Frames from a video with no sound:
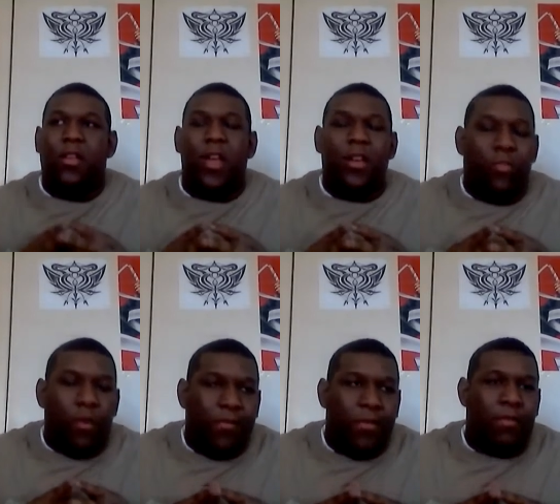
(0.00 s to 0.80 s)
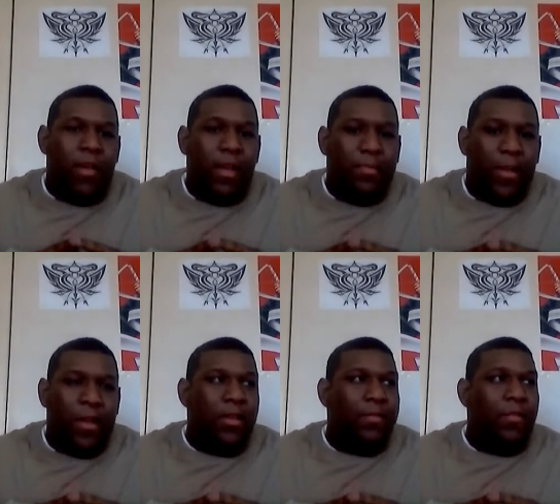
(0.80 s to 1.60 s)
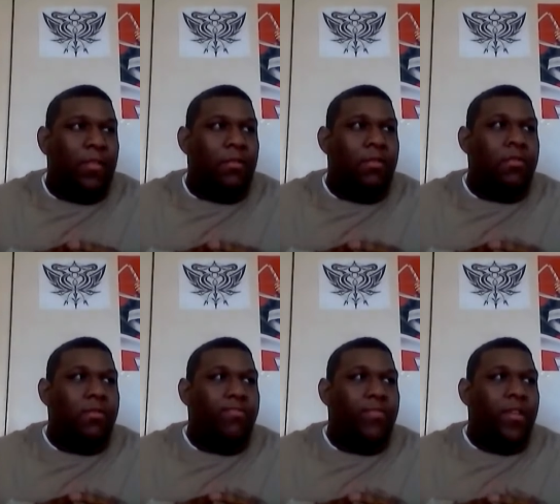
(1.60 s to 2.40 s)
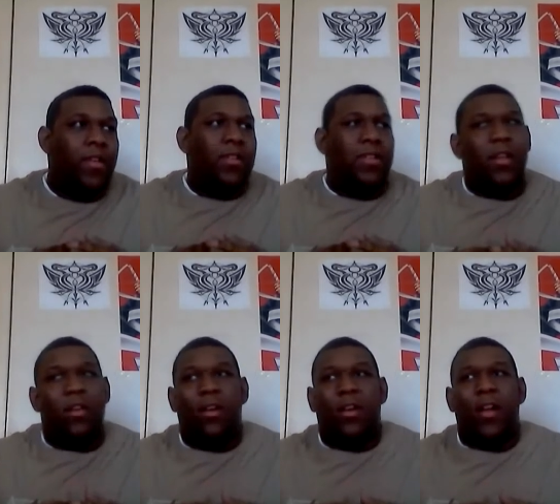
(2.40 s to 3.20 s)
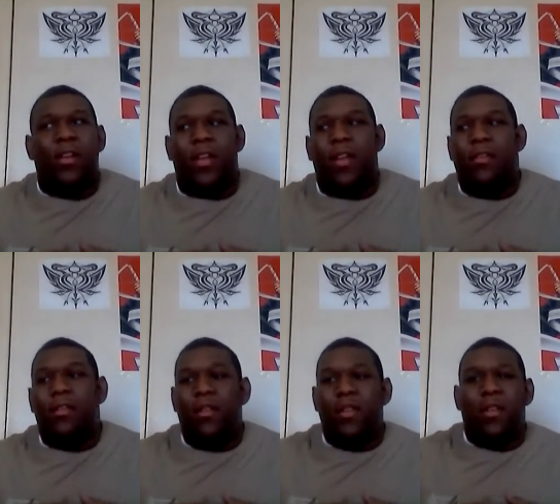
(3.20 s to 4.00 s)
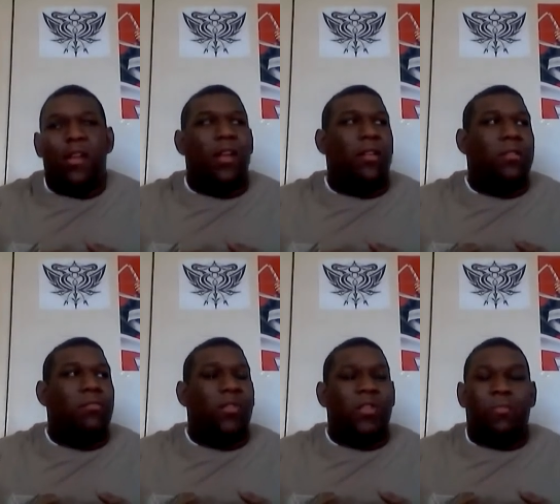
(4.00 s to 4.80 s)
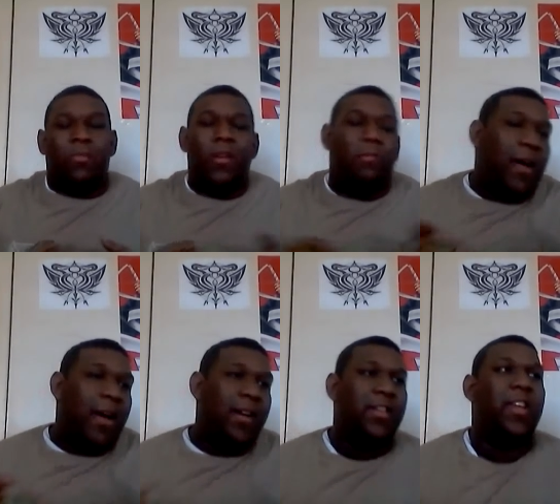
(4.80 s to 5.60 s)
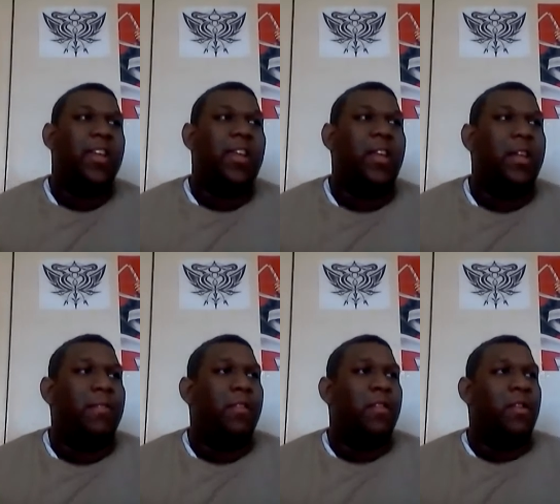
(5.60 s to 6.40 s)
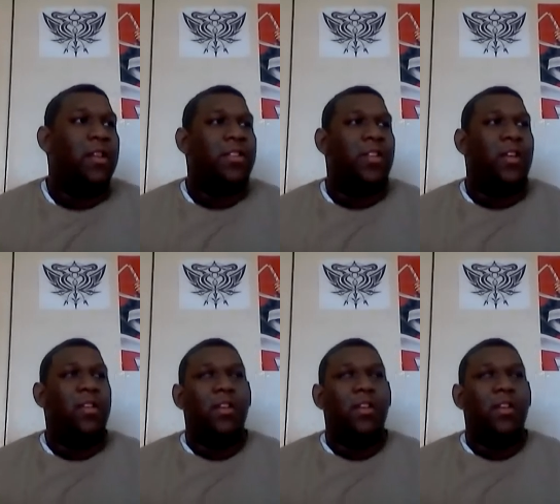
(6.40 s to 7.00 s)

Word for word: It's worth the wait because if you do see it online, then and what's the point of buying the ticket if you're gonna see it?